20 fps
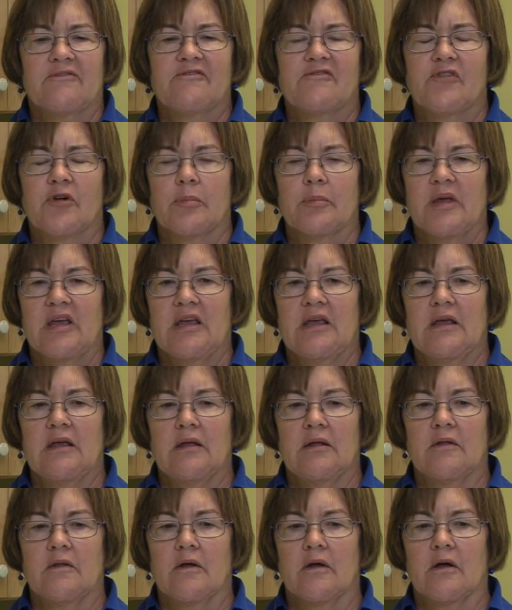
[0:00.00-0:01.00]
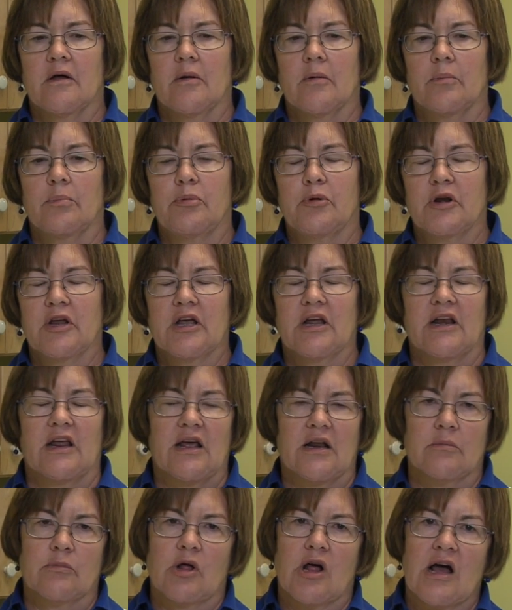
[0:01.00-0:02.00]
For me, putting an
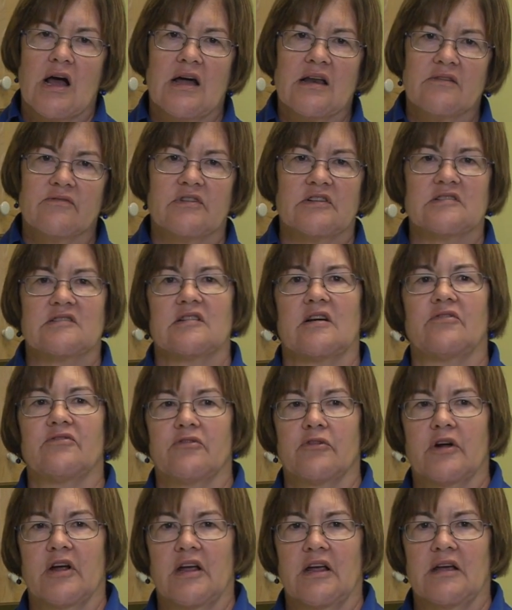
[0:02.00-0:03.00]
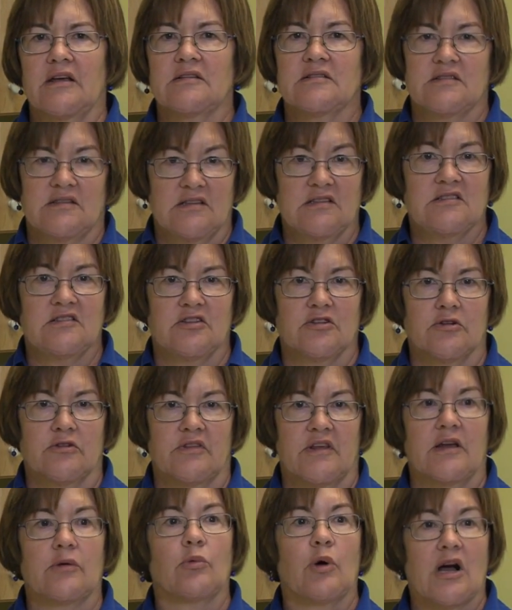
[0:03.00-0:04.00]
animal out of its suffering is easier
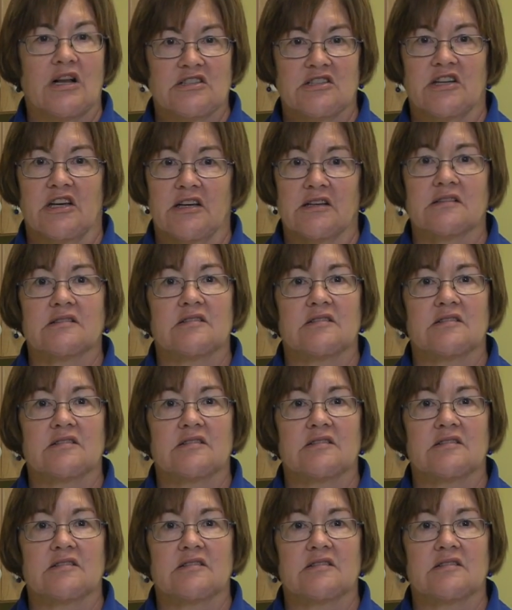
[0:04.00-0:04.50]
than watching it